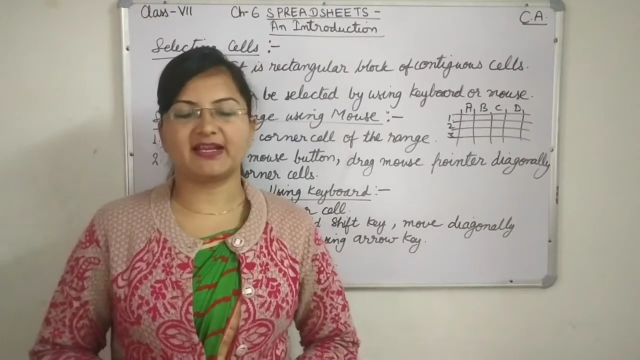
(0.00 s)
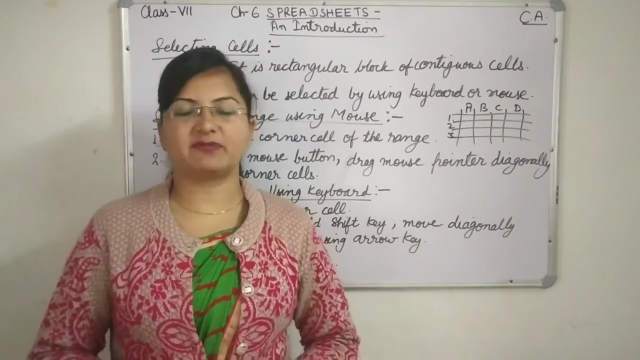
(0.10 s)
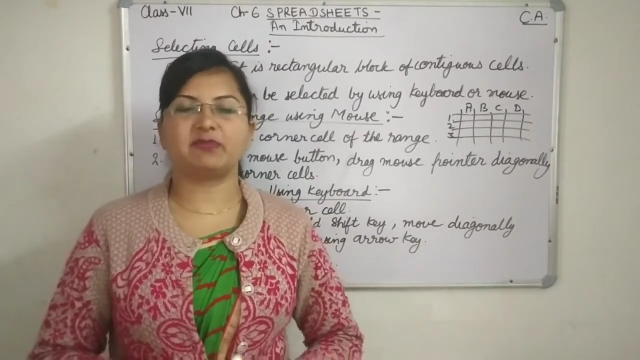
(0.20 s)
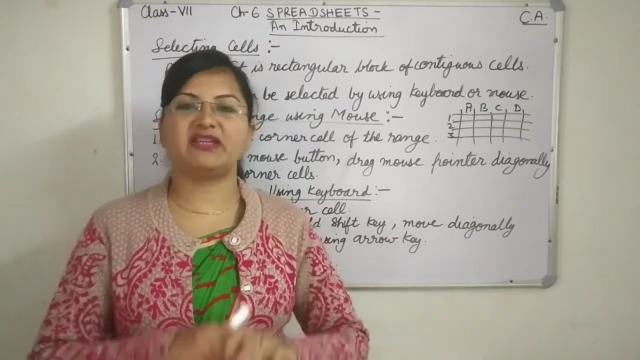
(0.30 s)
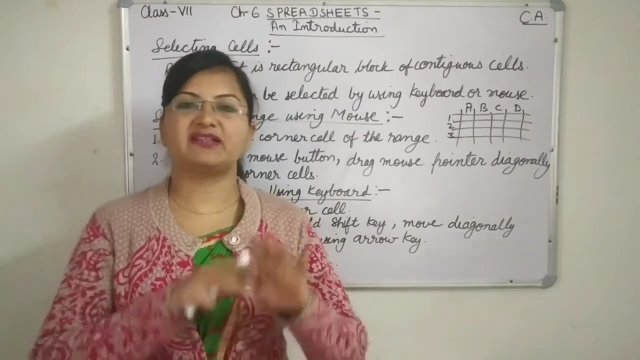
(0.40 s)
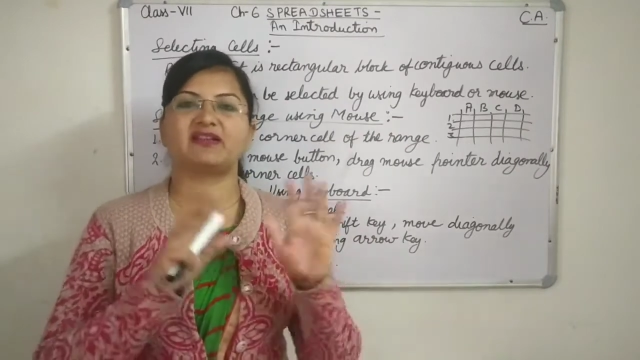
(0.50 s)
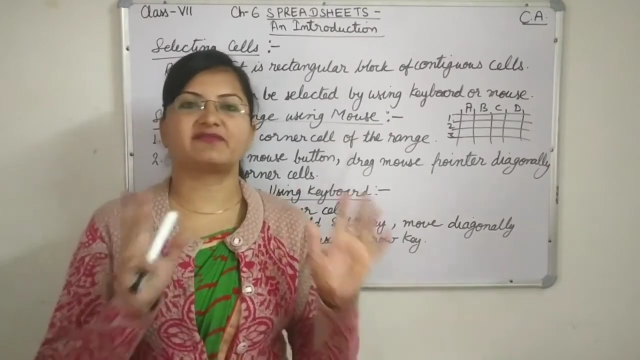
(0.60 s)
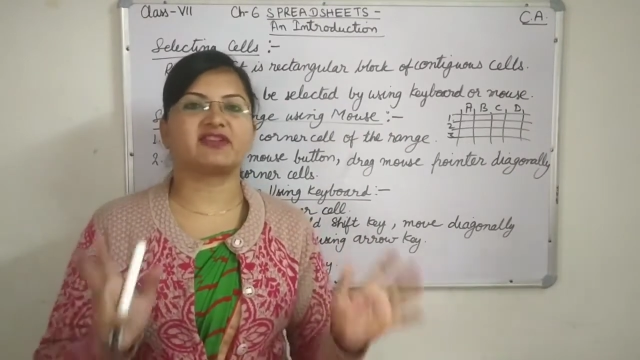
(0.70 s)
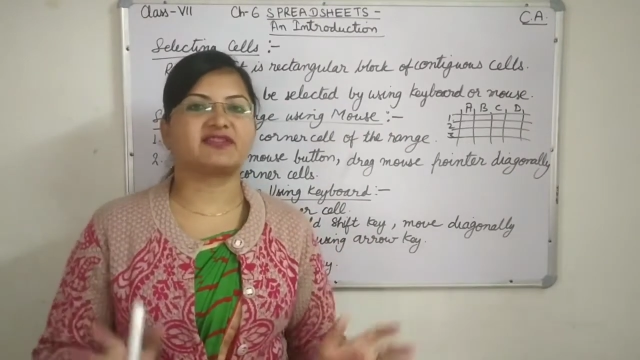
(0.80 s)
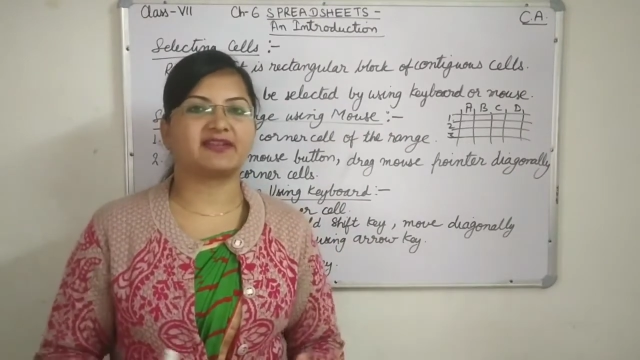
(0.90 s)
that means
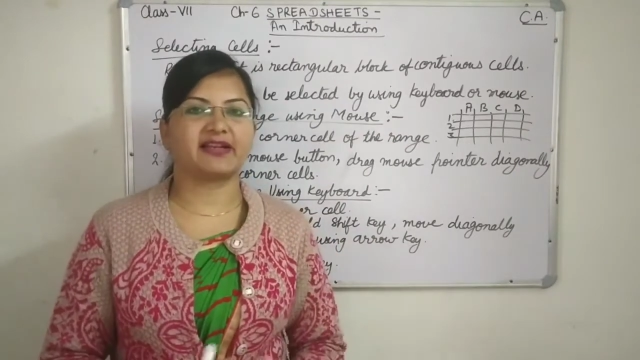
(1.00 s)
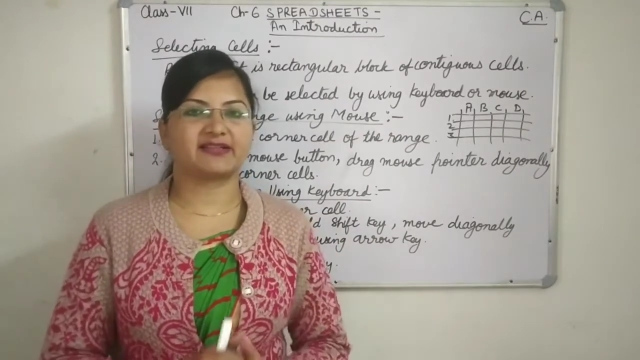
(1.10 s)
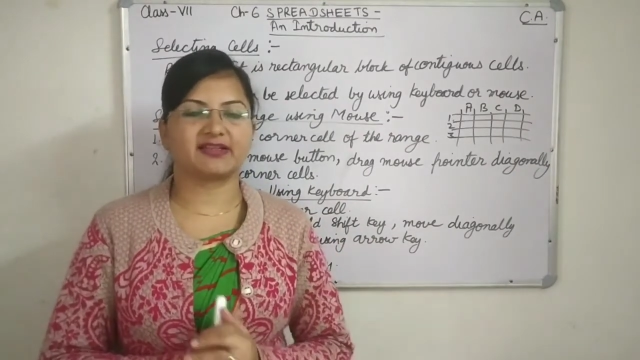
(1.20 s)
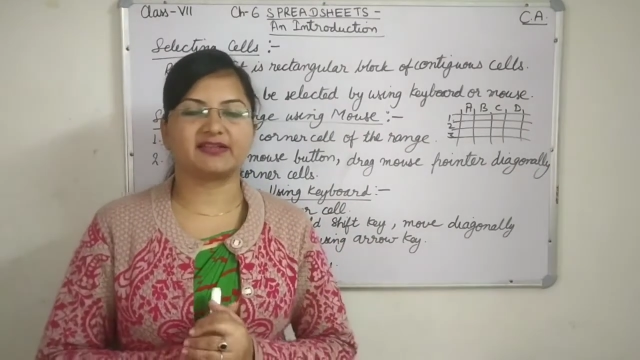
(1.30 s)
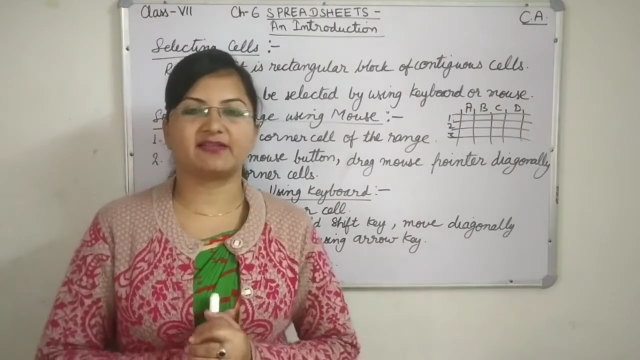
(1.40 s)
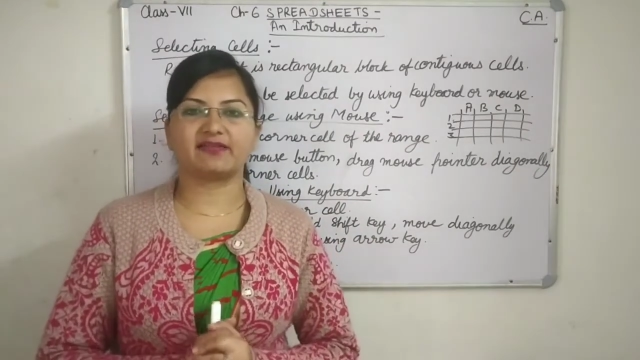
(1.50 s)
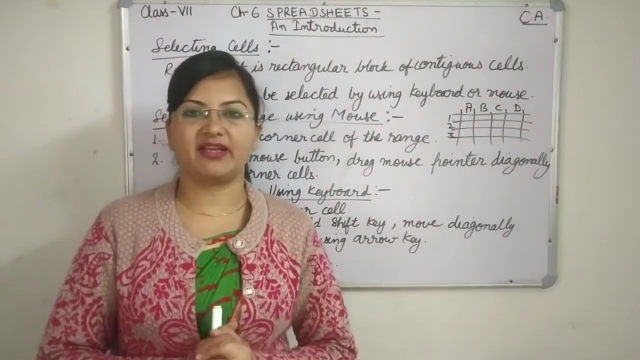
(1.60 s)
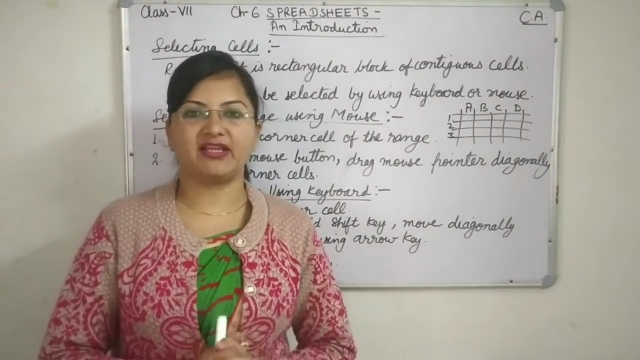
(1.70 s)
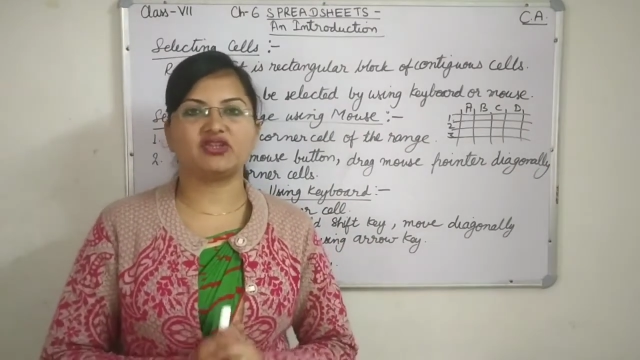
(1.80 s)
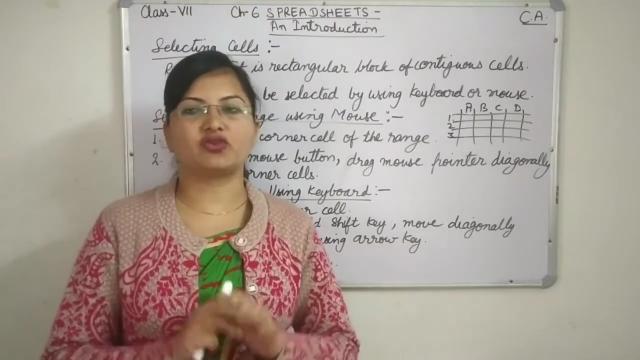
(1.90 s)
after selecting the
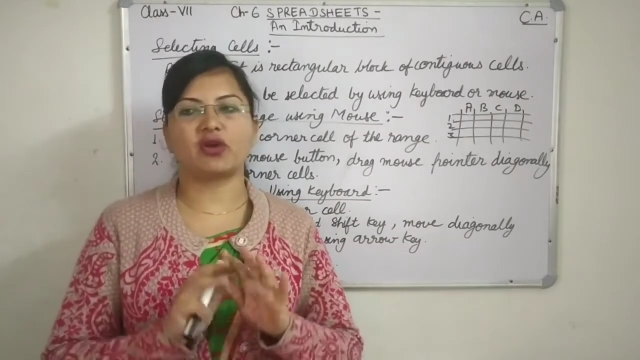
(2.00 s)
range,